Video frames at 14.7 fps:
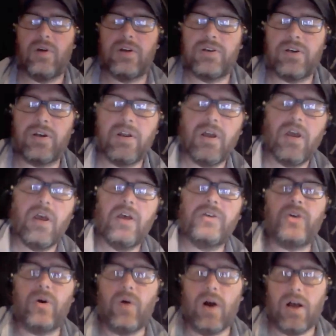question.
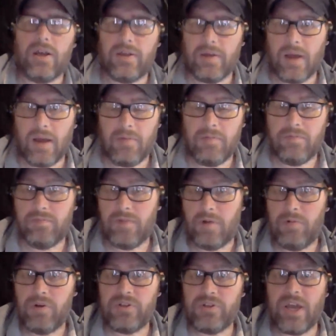So I
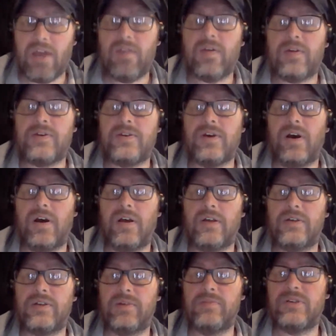will say that
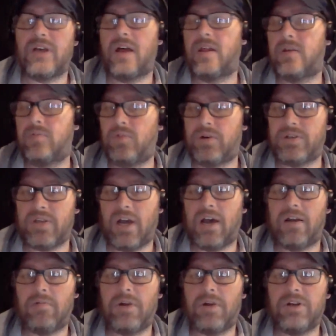SimSolid was not
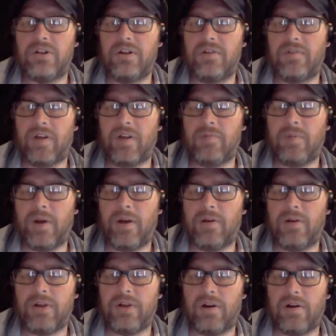originally developed by
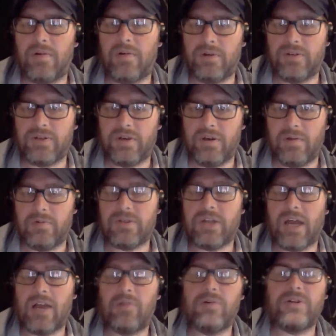Altair. It was an
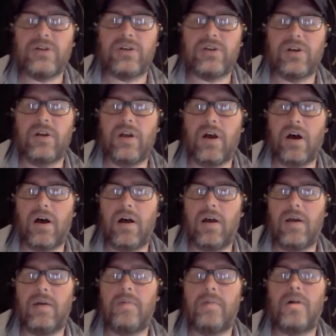acquisition.
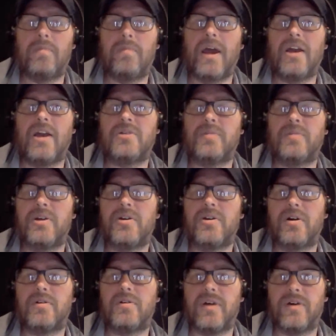Our management,
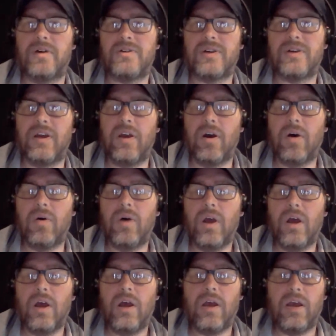our CEO,
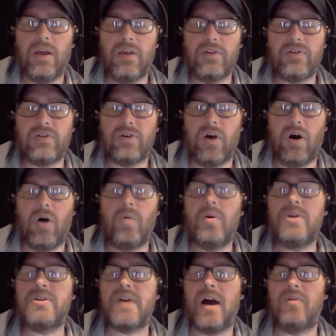is
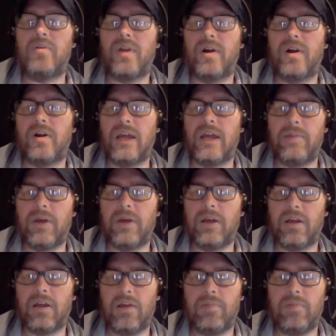always out there
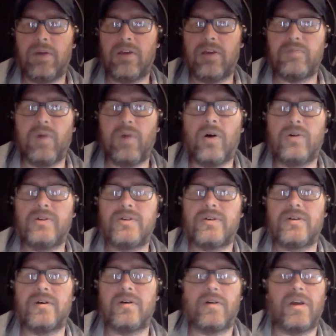keeping his
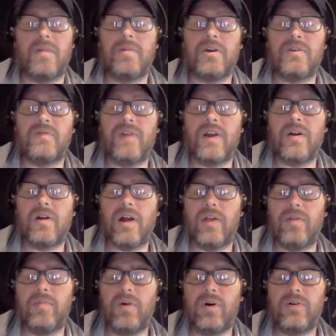pulse, or keeping his finger on
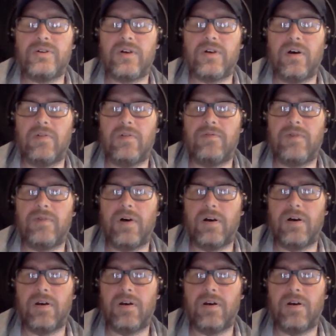the pulse of